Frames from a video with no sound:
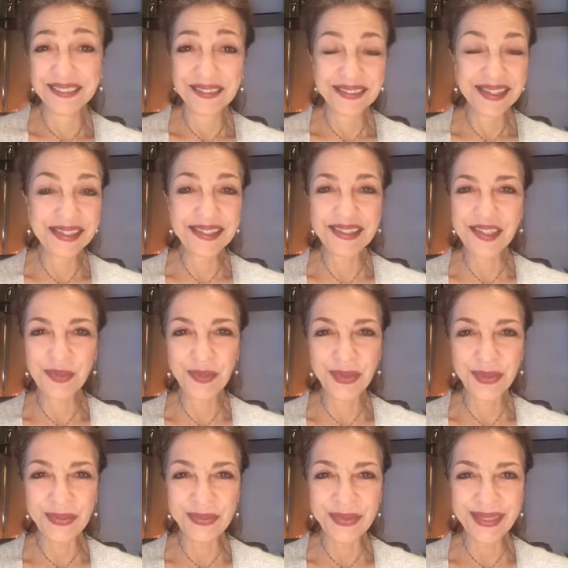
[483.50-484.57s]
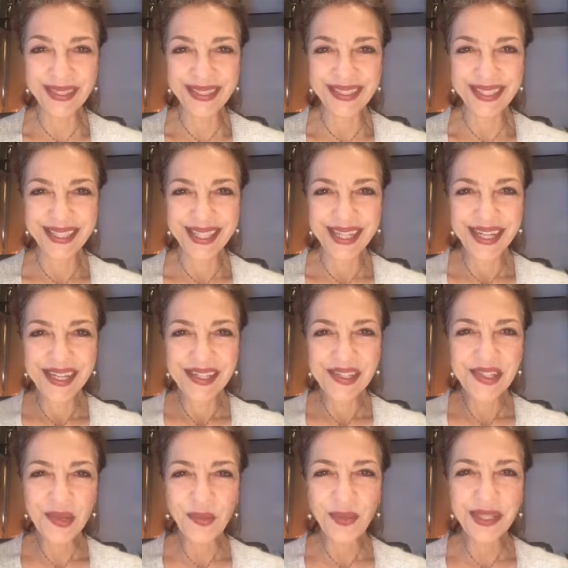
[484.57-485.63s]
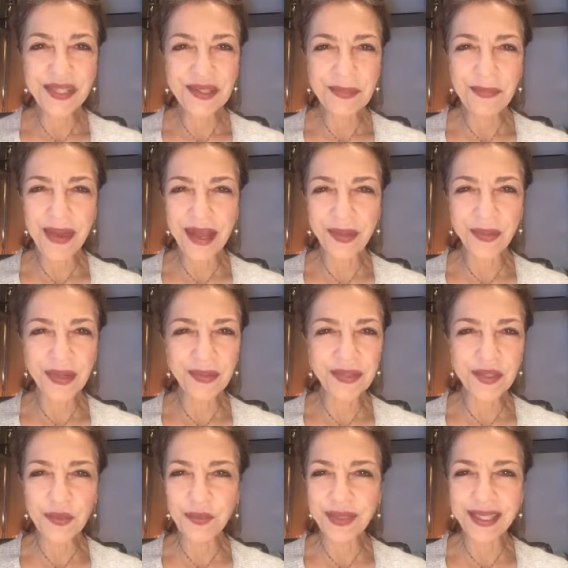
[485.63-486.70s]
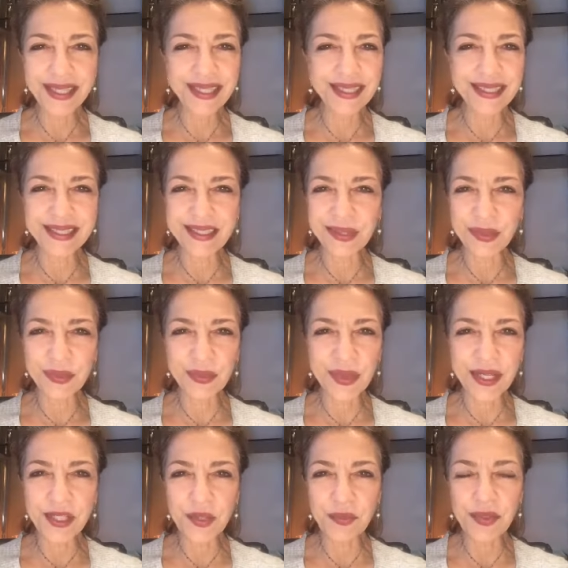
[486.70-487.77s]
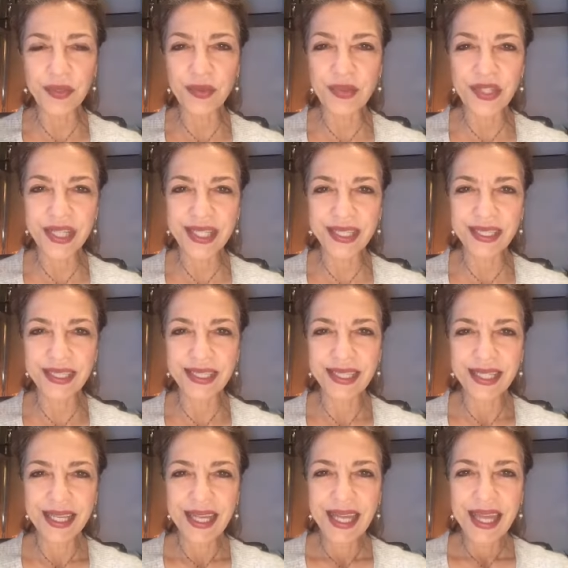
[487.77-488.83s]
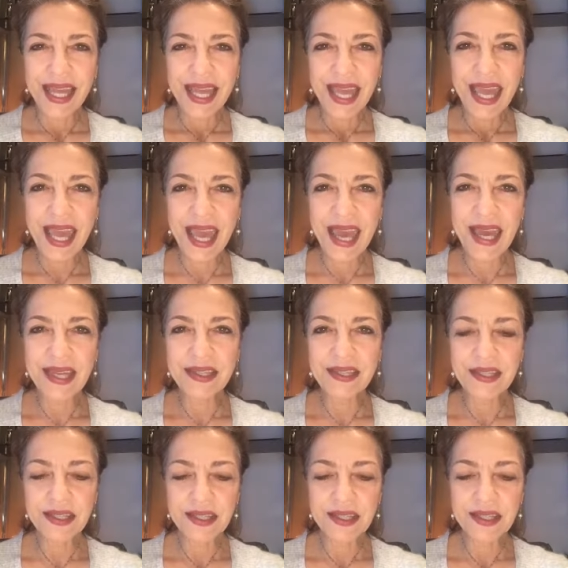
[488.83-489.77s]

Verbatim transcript: isn't this beautiful? Someone in the background is playing in great music. And